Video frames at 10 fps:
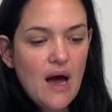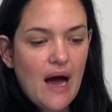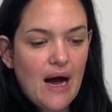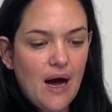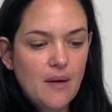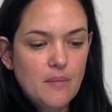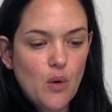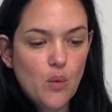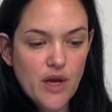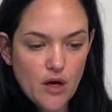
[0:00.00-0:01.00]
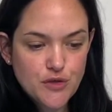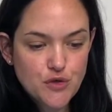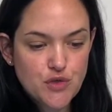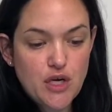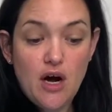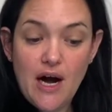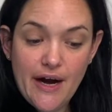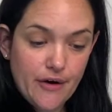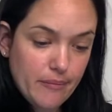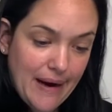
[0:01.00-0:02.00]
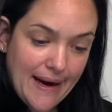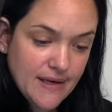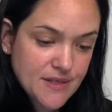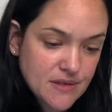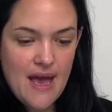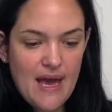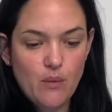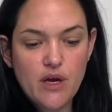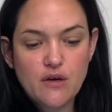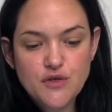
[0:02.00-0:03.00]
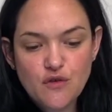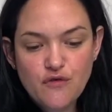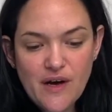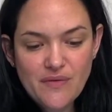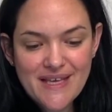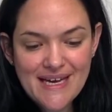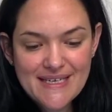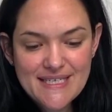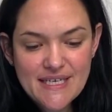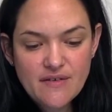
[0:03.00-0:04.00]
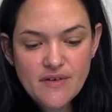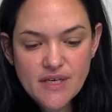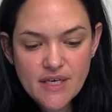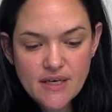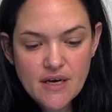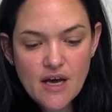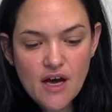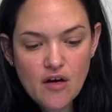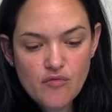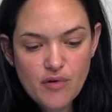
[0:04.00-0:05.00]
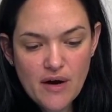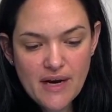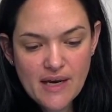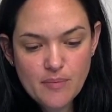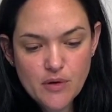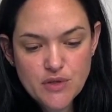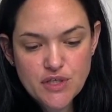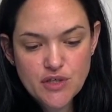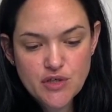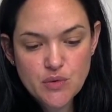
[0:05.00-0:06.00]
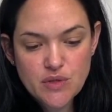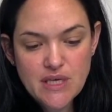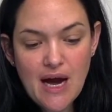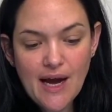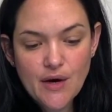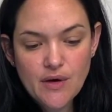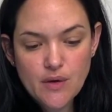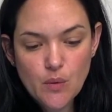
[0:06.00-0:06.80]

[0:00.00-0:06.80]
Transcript: Um, we also saw higher mass, and we also found the activity of brown adipose tissue was higher in